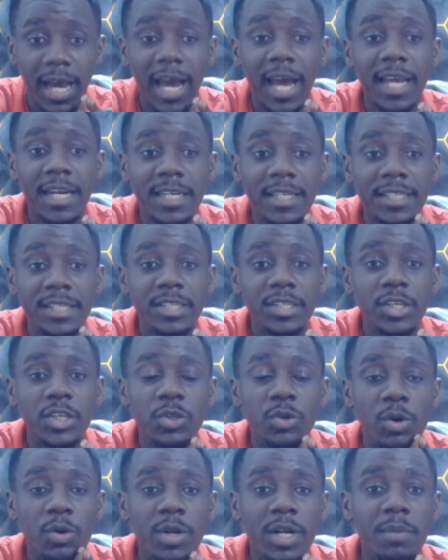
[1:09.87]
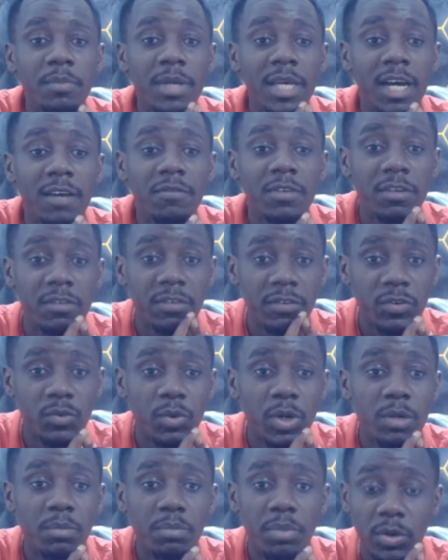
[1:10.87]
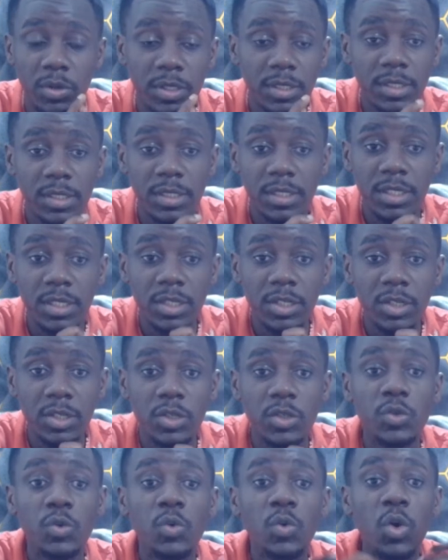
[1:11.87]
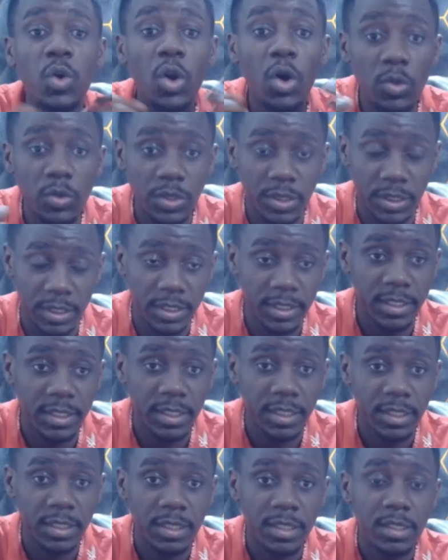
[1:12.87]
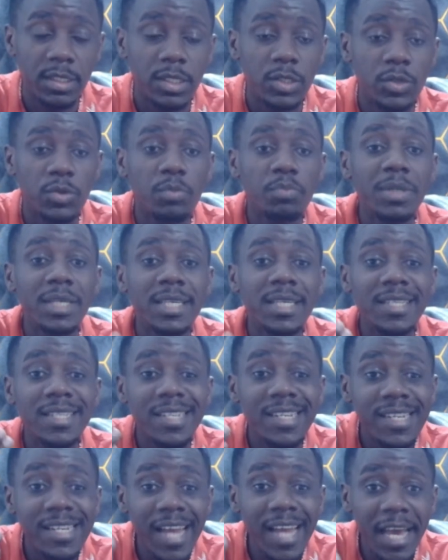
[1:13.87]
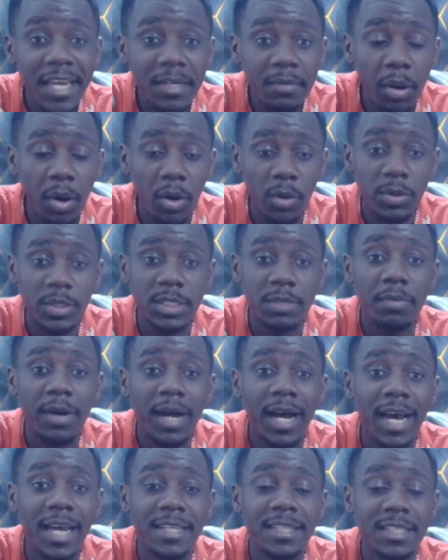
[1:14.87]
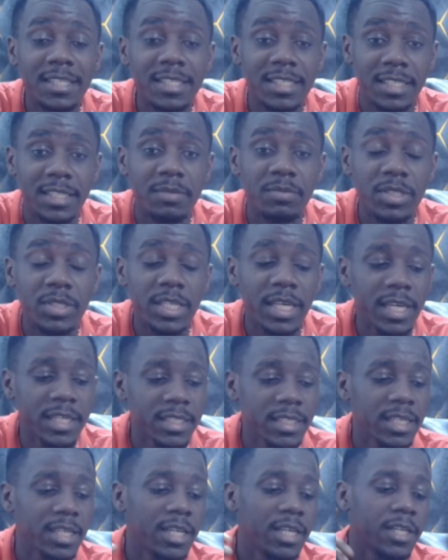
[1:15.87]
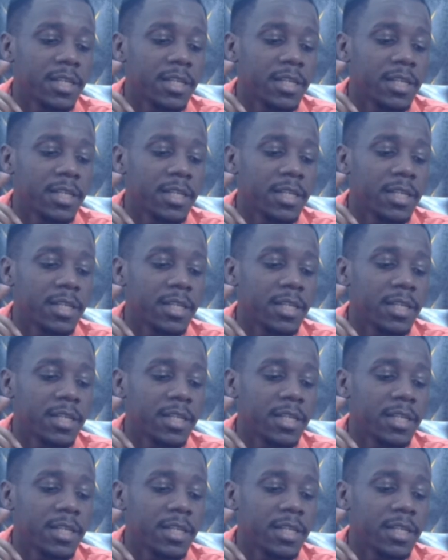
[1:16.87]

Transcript: And you're going to be having 51 points to close in to be 9 points behind these teams. Yet,